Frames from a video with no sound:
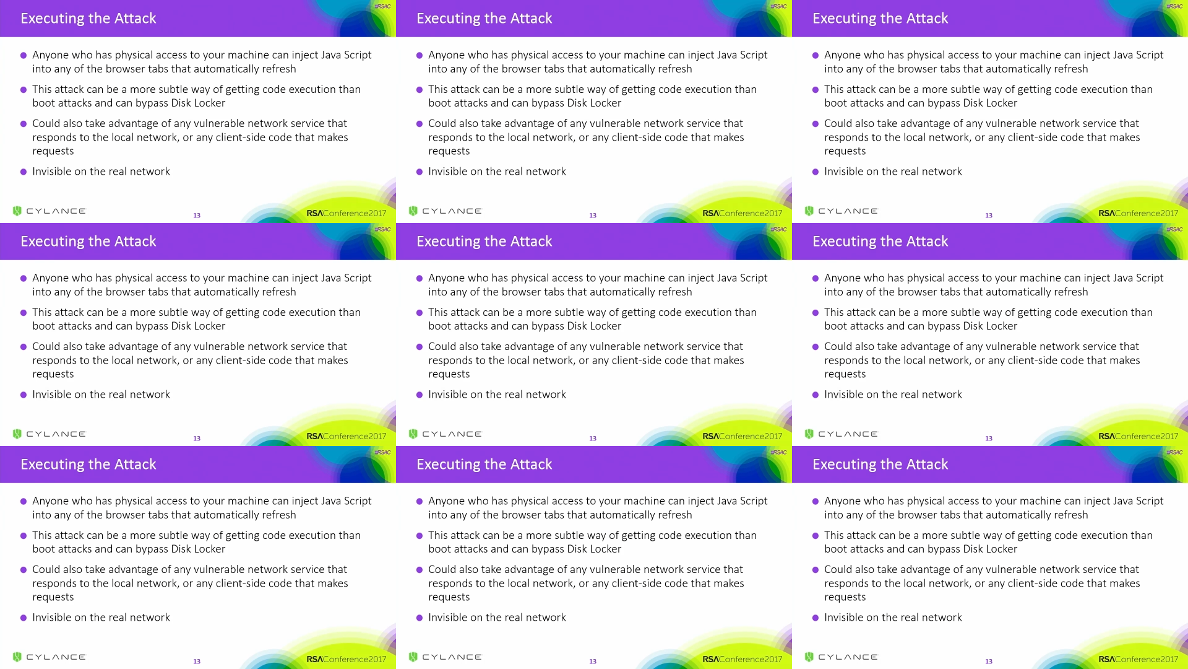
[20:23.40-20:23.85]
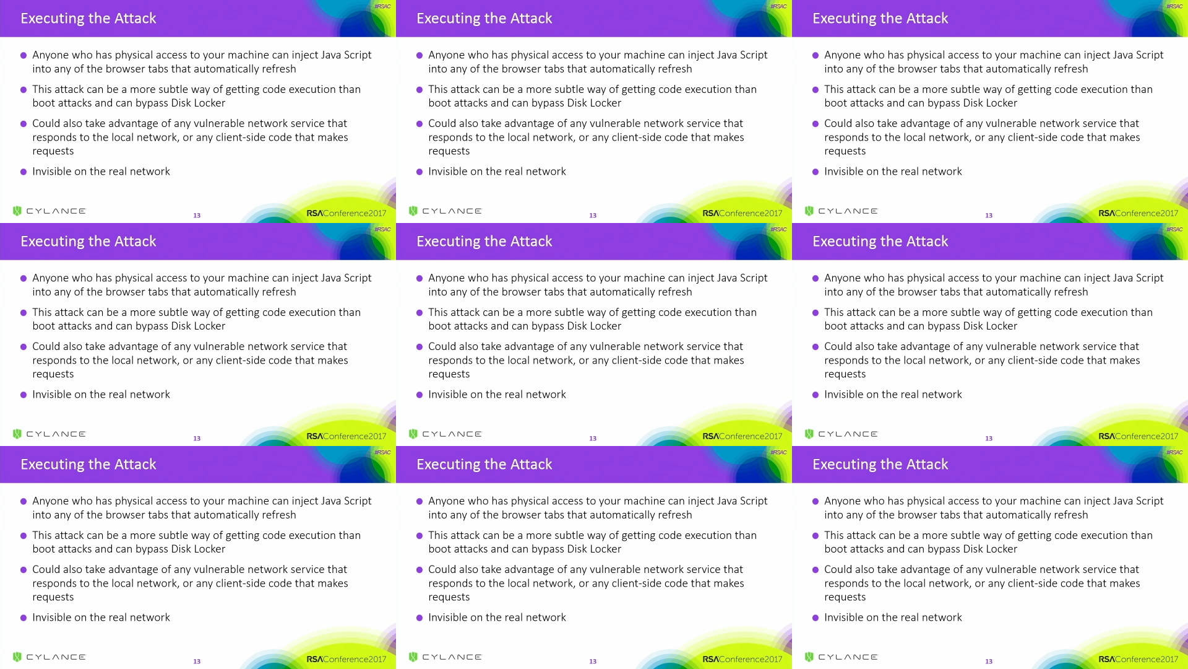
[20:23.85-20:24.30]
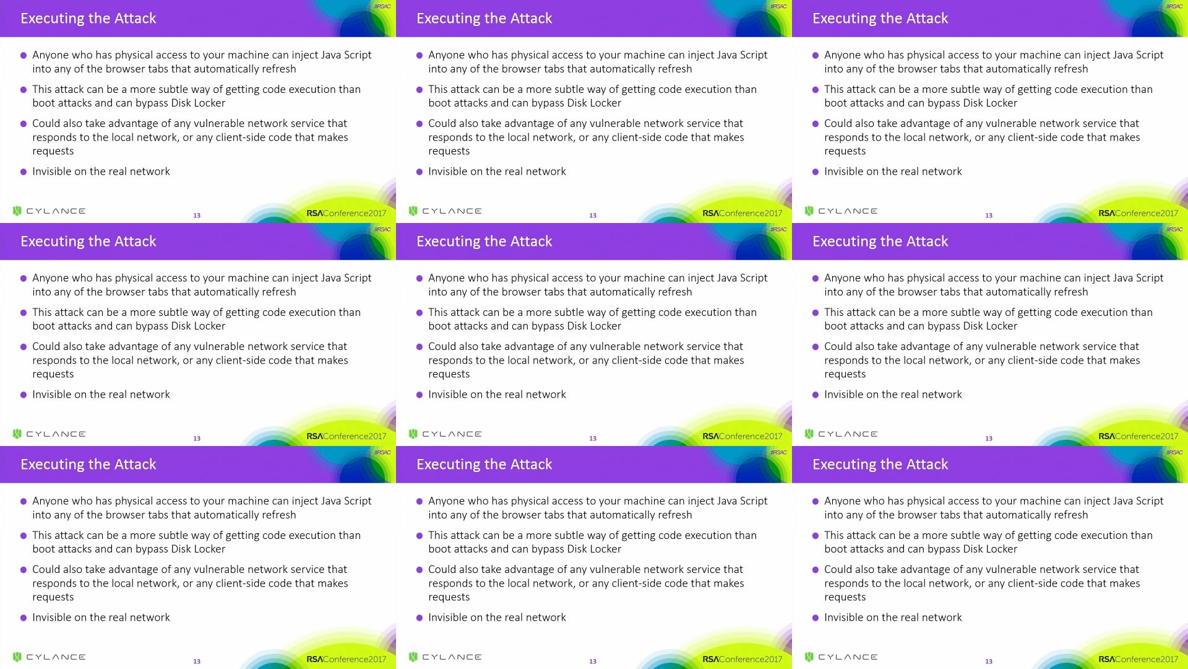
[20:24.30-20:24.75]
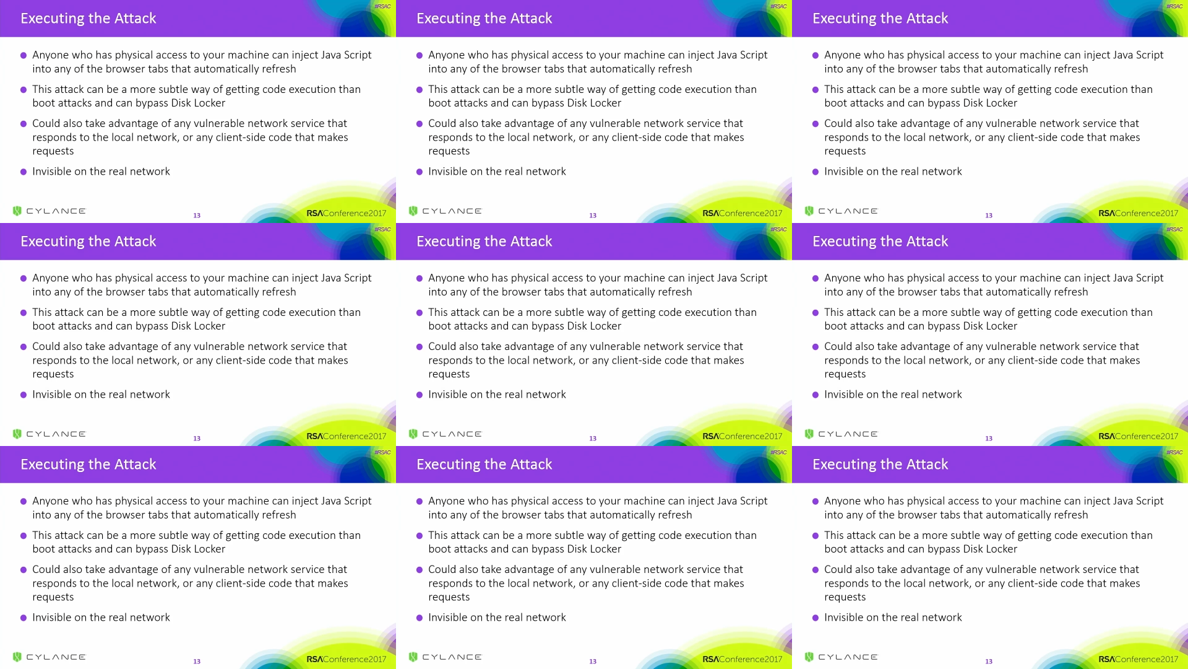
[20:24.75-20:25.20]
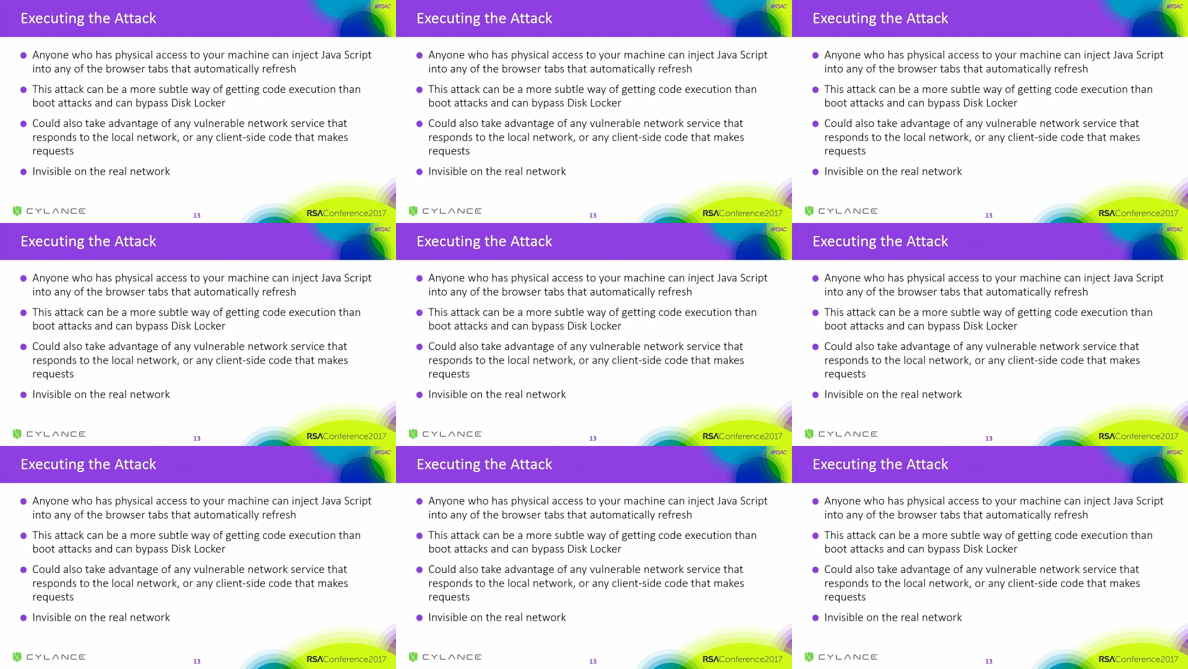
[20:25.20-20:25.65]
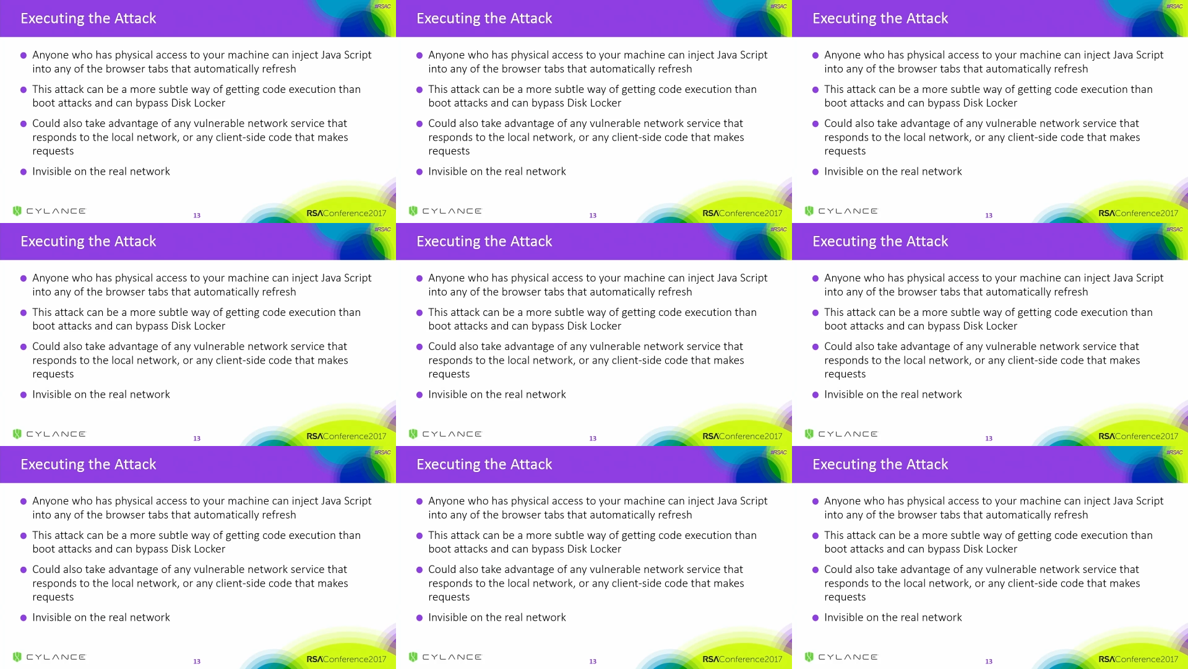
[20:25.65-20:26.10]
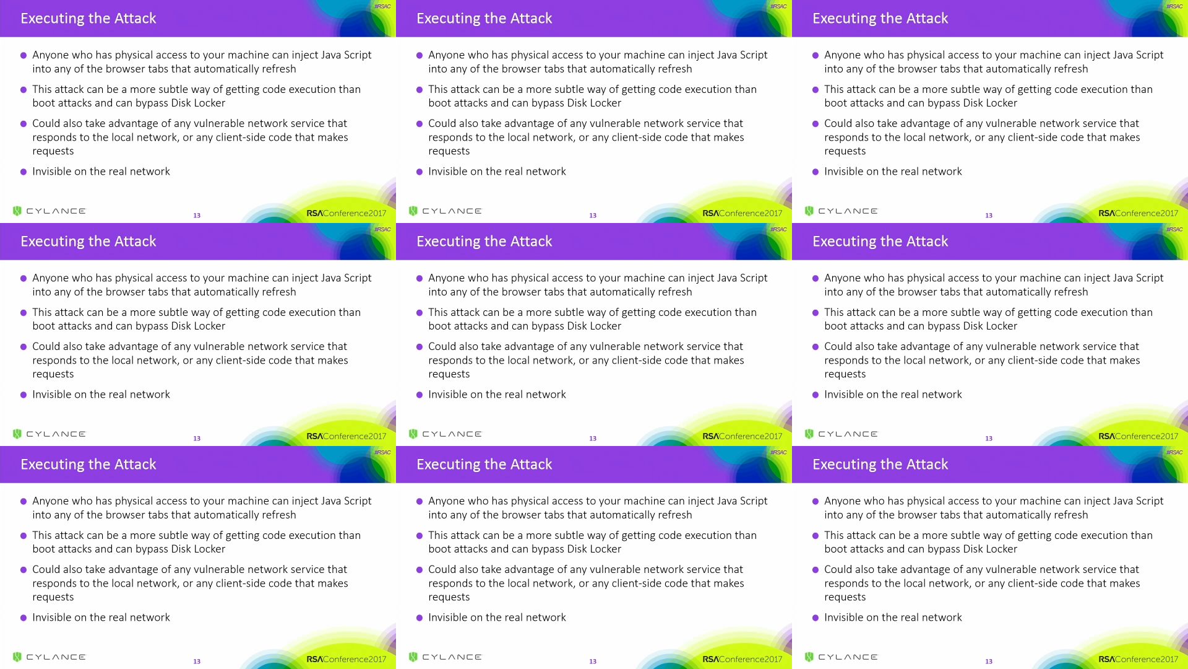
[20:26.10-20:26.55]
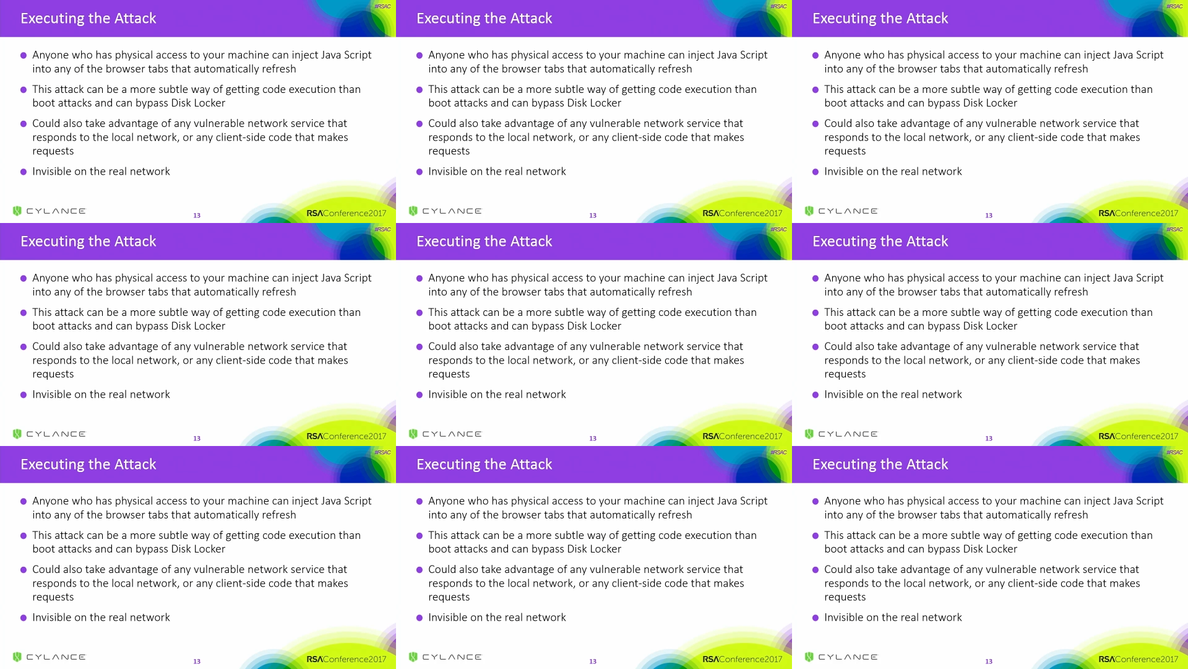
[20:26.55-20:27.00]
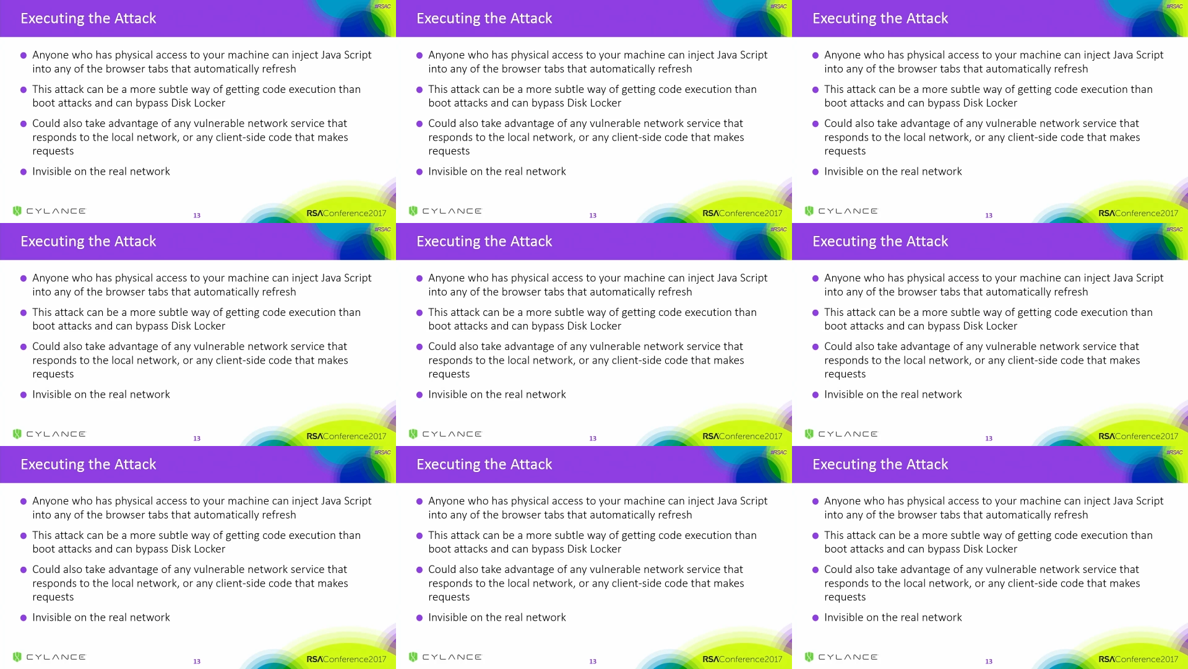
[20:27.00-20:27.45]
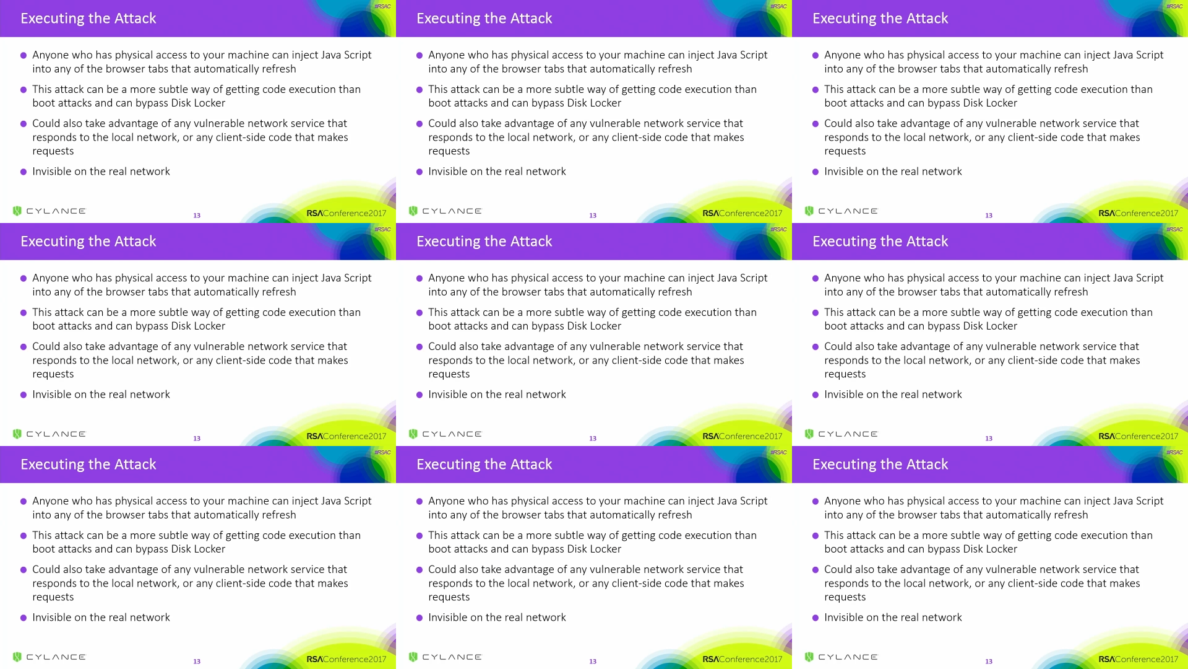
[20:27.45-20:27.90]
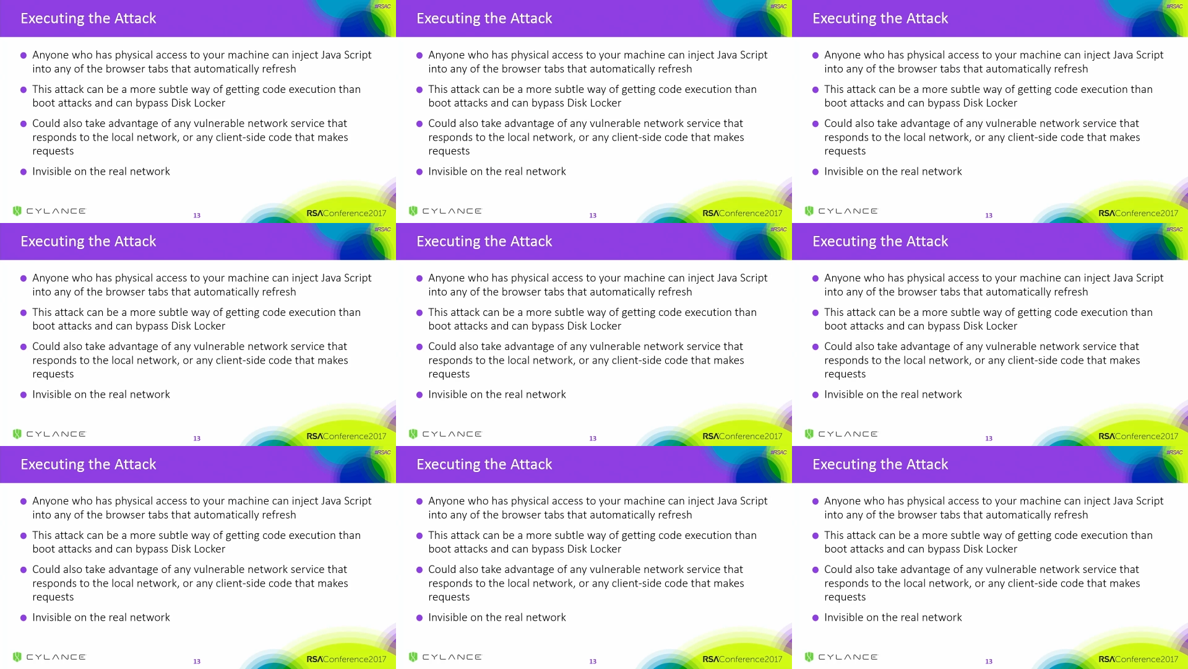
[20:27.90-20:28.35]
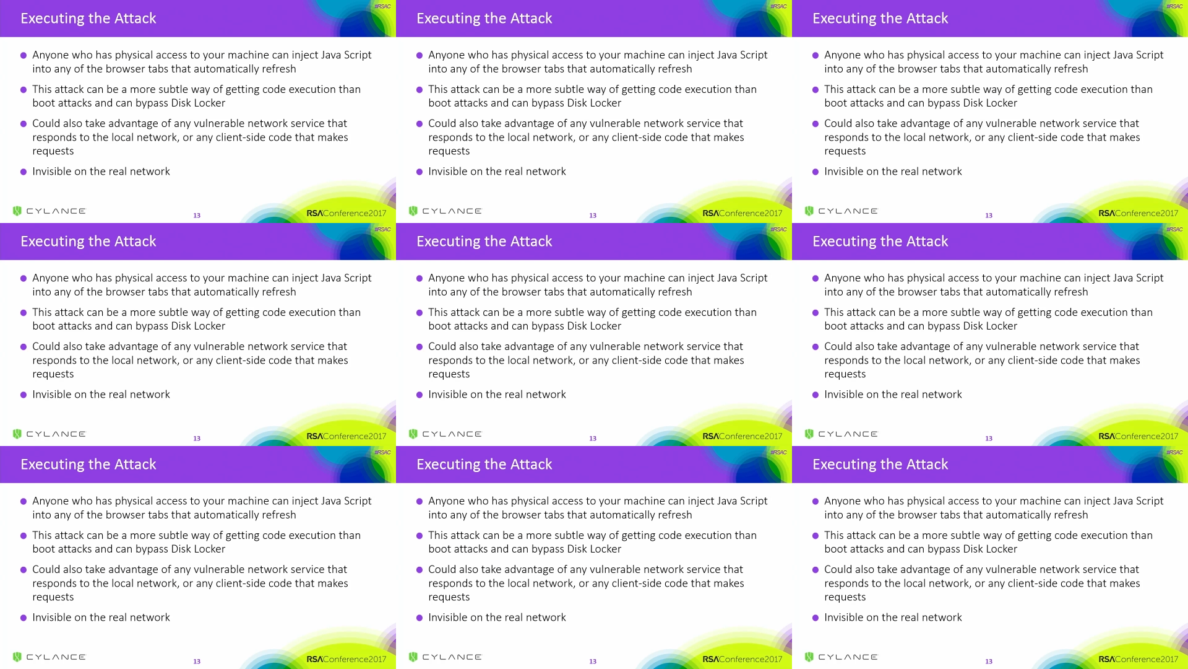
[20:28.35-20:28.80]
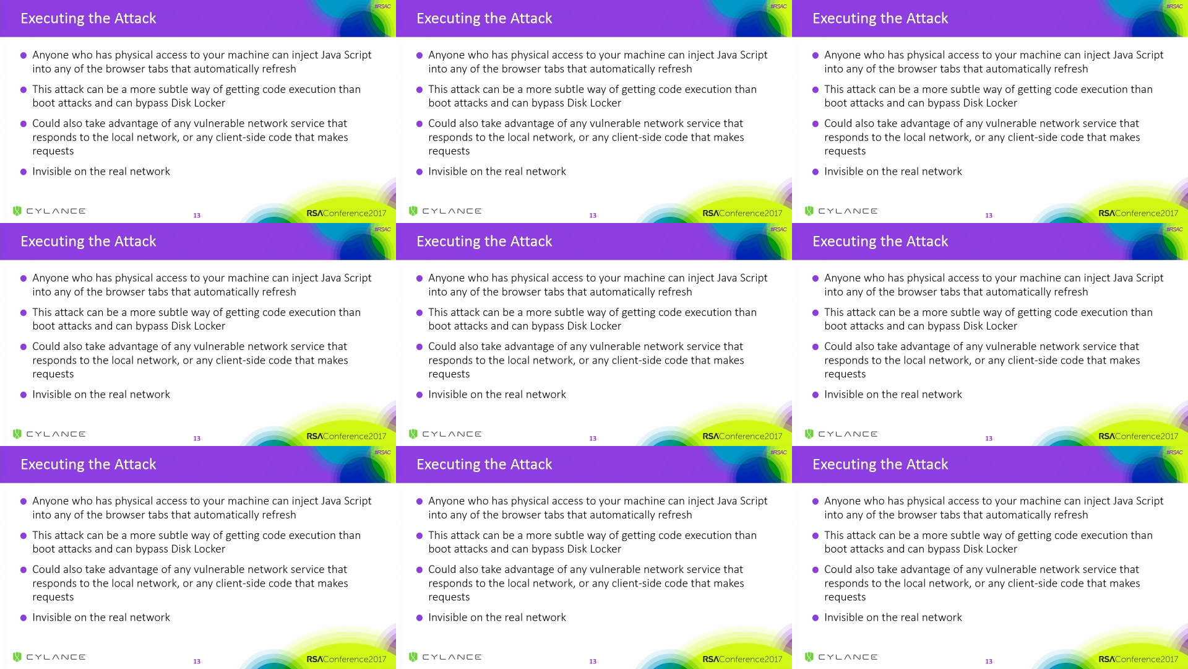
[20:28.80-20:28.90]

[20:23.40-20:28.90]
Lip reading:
(no speaker visible)